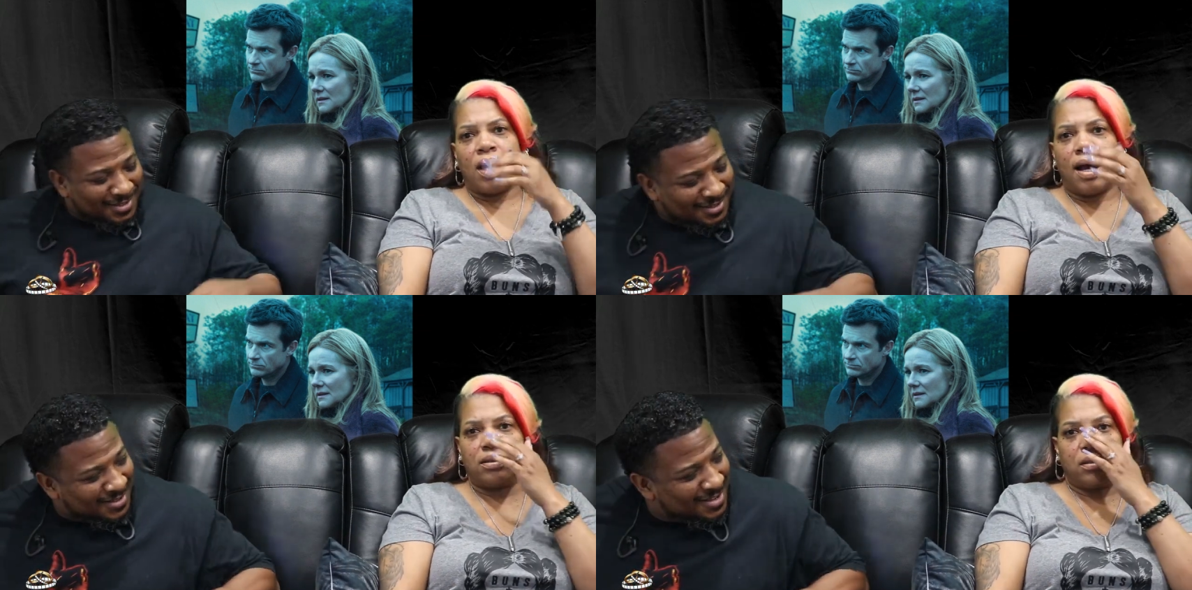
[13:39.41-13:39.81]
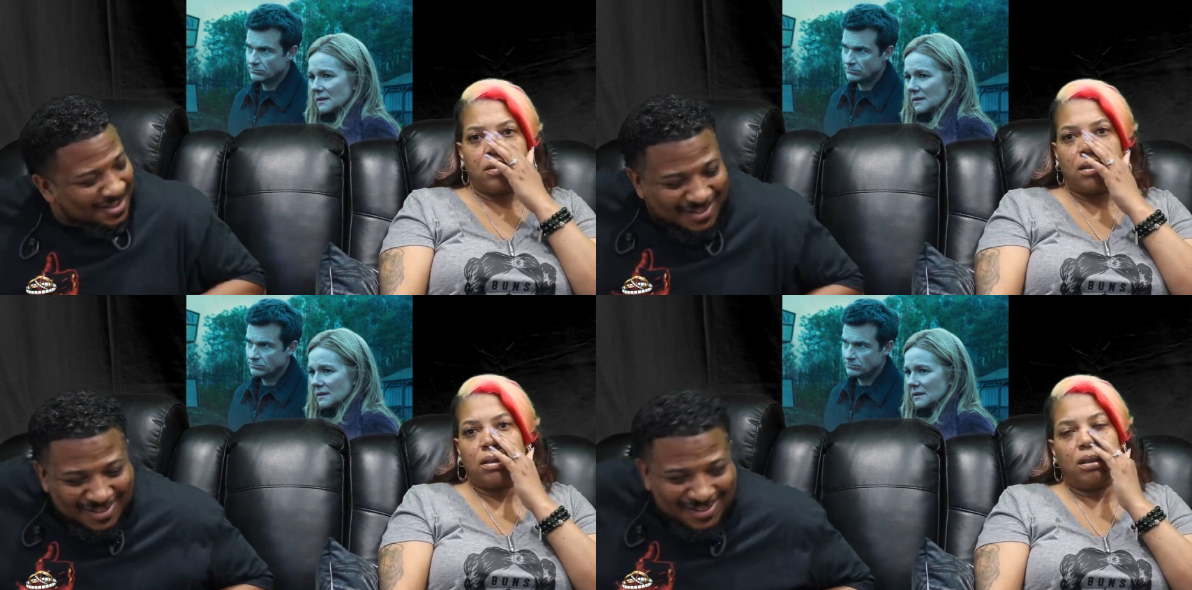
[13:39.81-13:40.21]
Speaker 1: I,
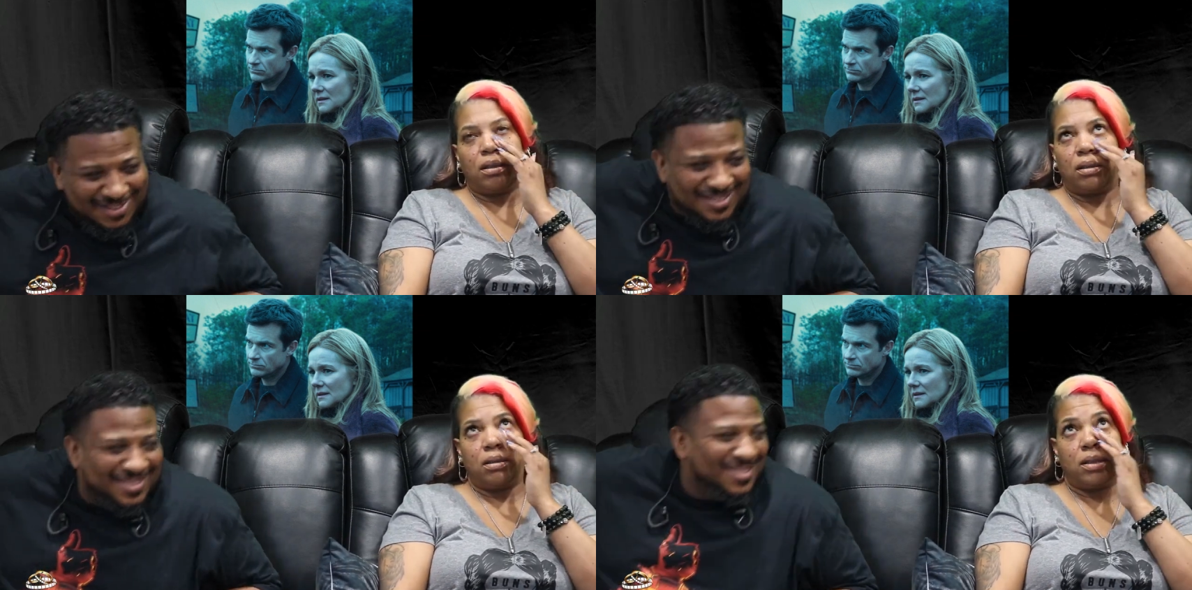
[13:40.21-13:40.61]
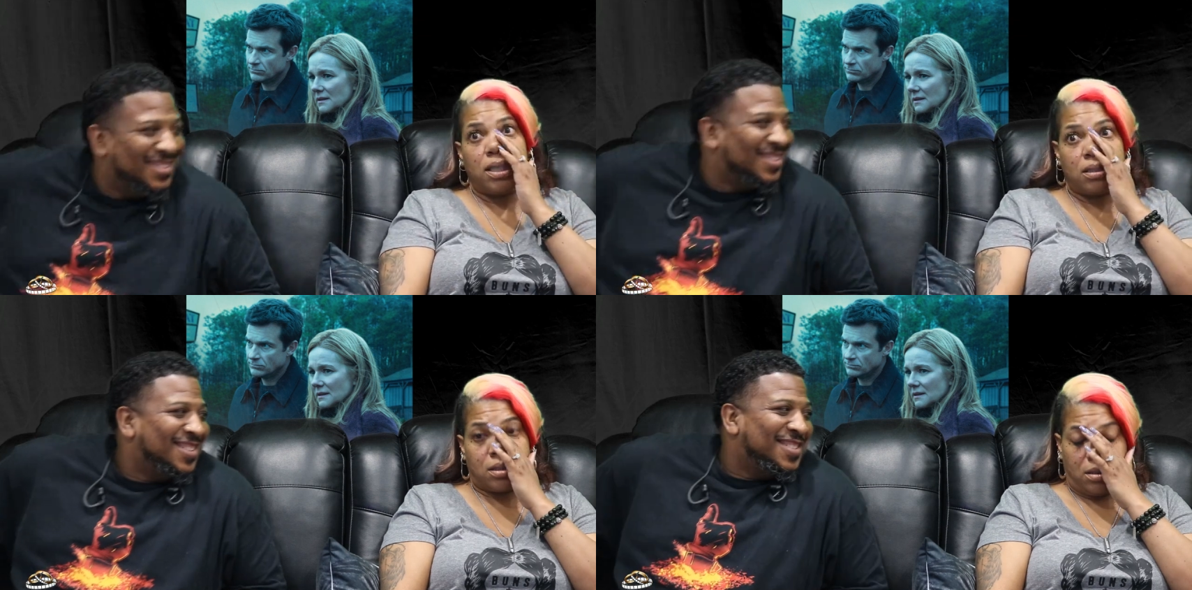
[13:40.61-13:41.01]

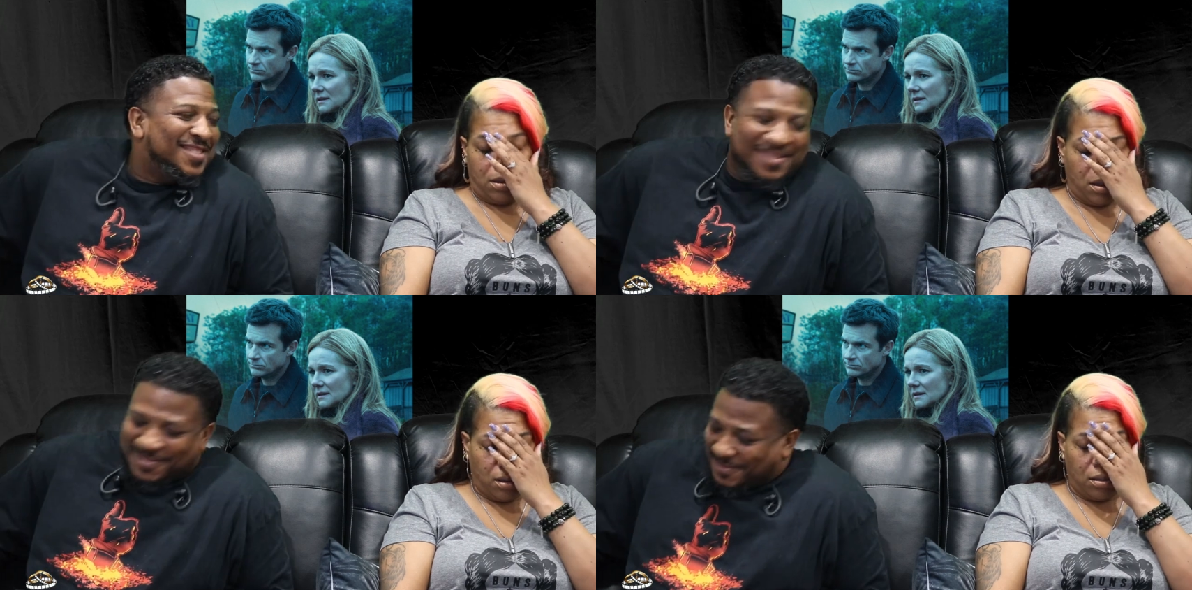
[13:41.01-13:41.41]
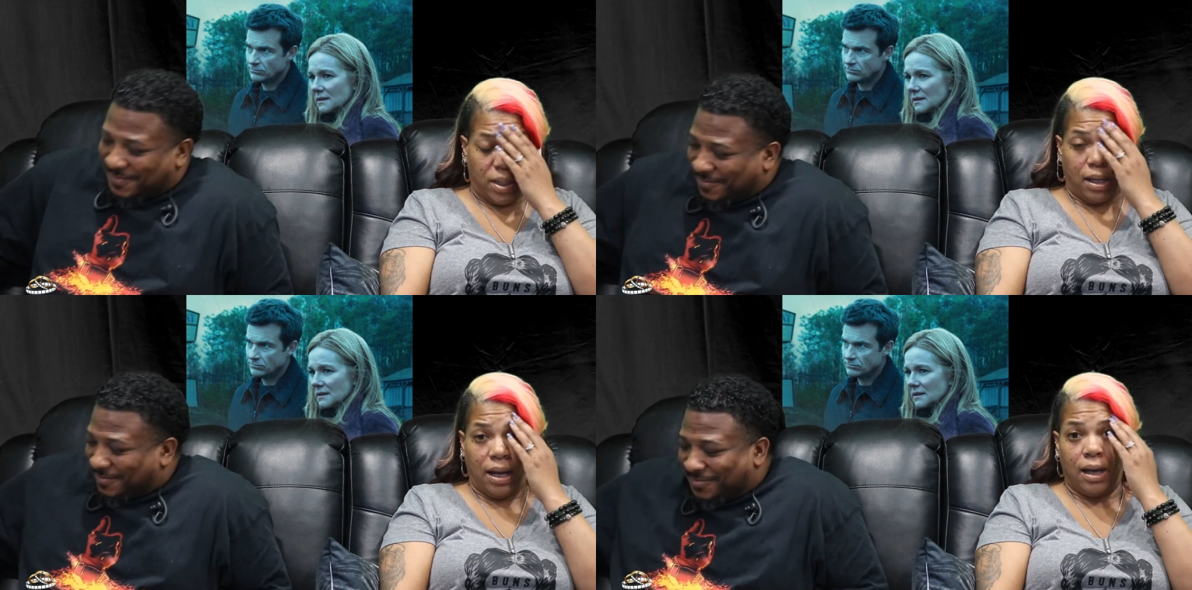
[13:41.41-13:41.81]
this, oh,
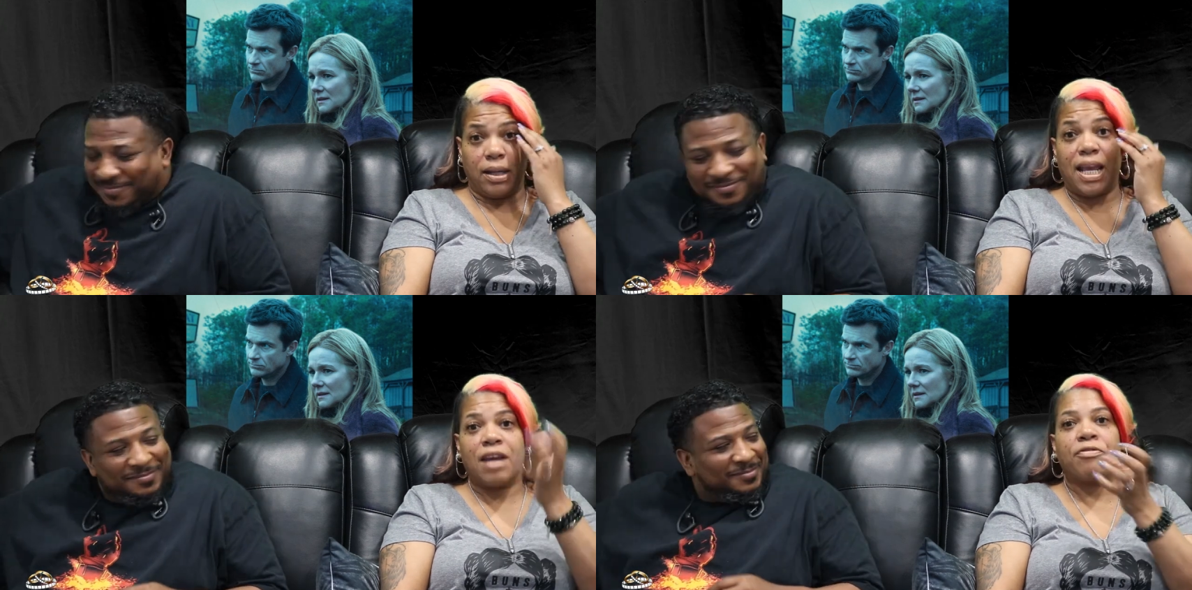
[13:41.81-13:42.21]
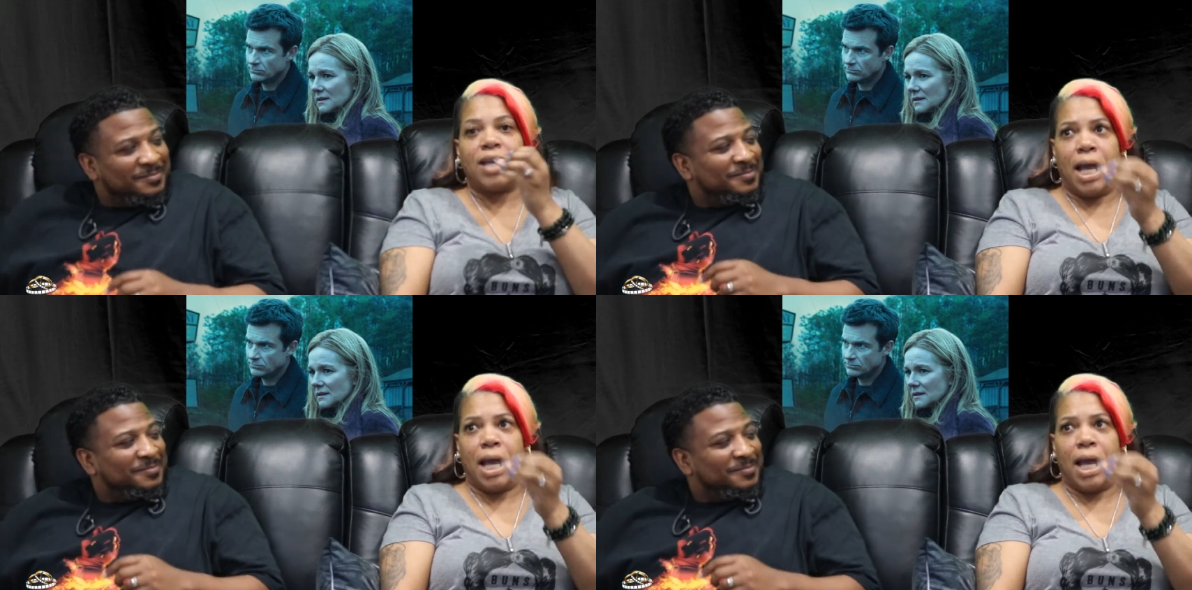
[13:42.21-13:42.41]
my God. Every